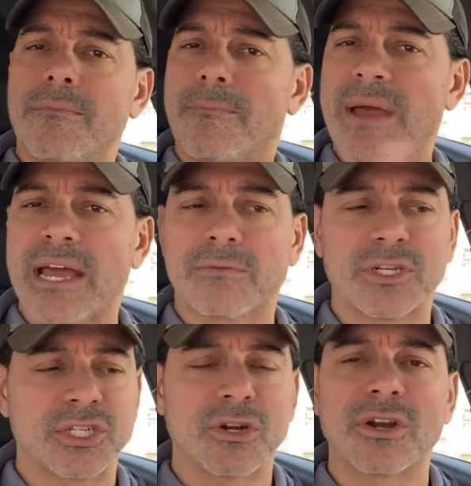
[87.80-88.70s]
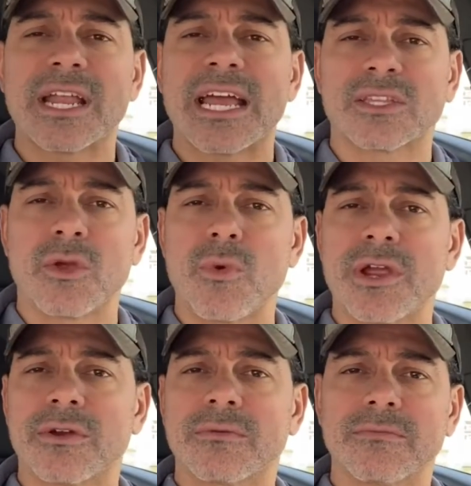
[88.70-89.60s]
Battery started acting
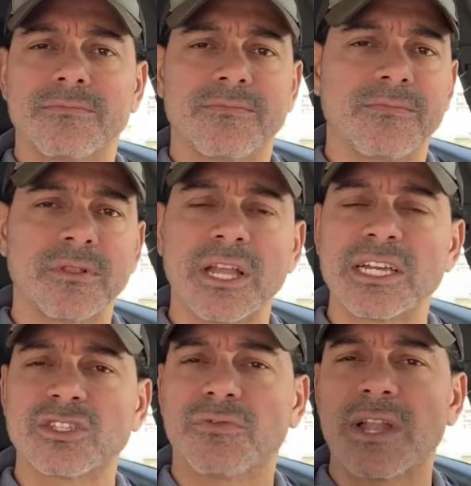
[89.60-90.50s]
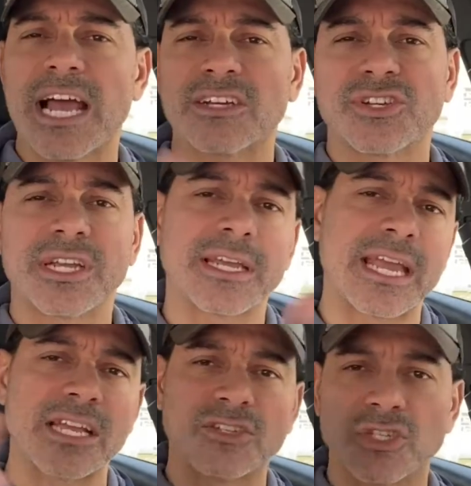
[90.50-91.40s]
weird, lights flashing,
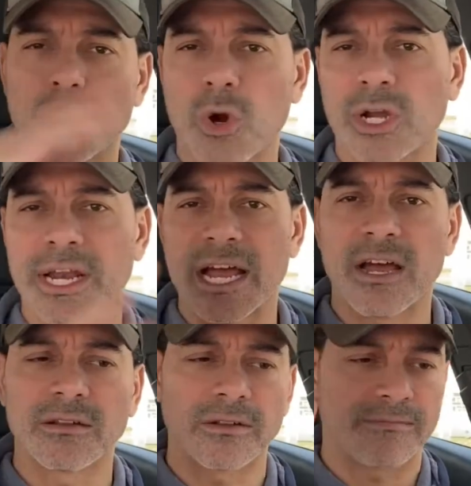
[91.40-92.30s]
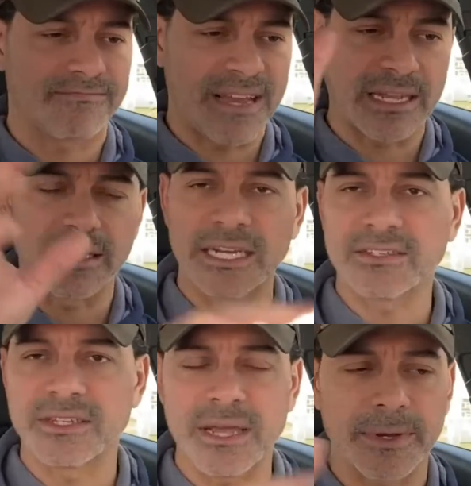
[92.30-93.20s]
gauges quirking out,
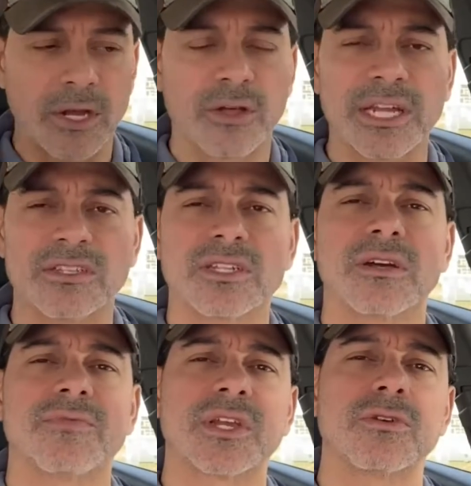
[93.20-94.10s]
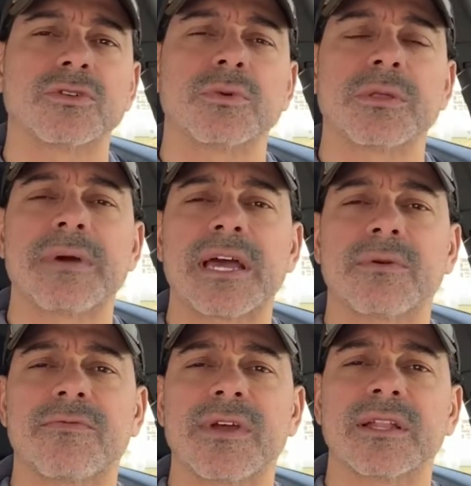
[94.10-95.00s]
headlights dimming, all that stuff that goes with the
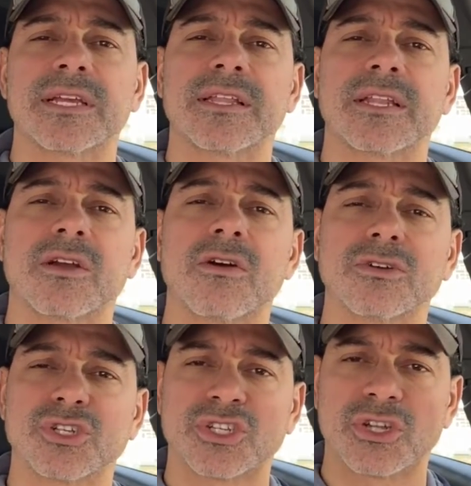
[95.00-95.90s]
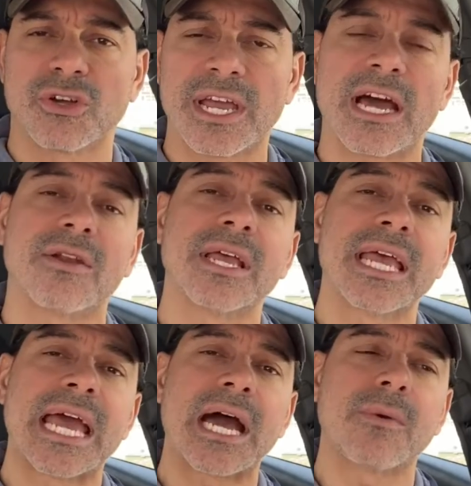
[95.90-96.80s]
battery failing, and then the car just stalled out.
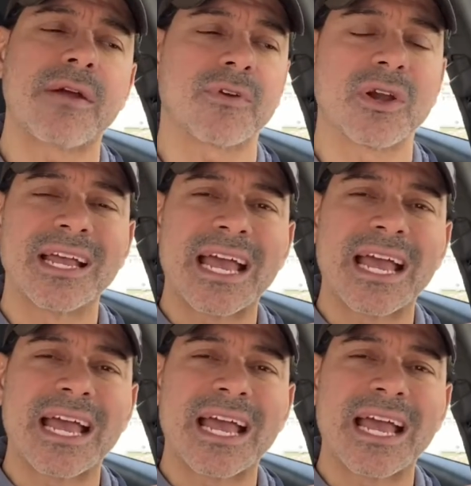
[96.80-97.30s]
However,